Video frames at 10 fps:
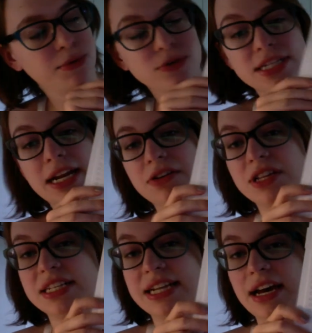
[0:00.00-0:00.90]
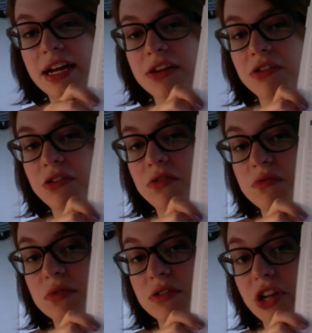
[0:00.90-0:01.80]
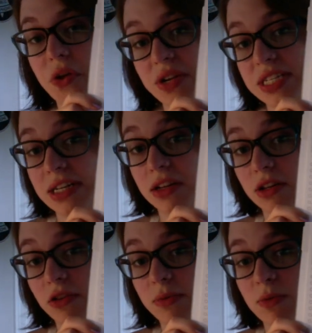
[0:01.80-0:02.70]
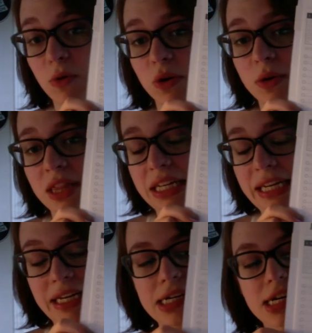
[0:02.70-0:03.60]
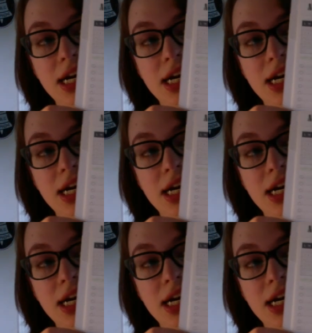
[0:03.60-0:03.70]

pulls it out to the side. You notice it a little bit more quickly.